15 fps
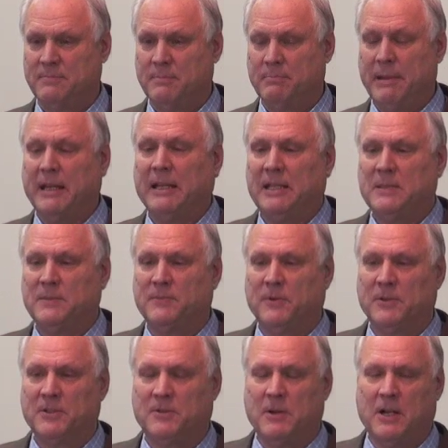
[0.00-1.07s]
mechanism
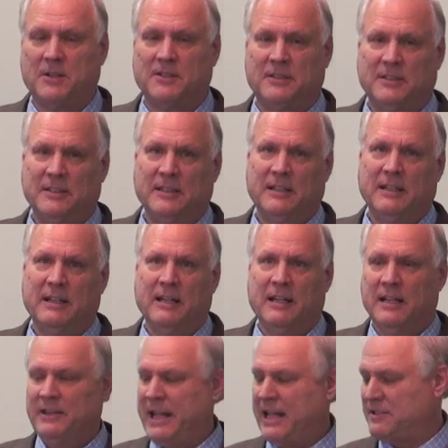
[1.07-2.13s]
for instruction.
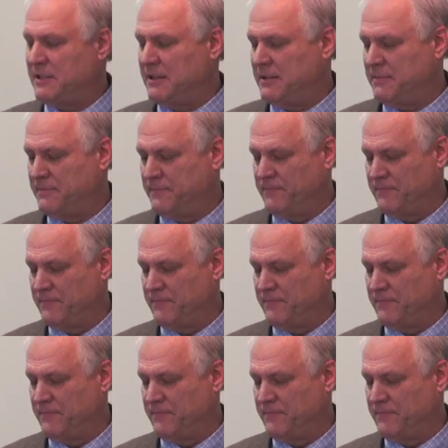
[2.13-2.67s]
That's a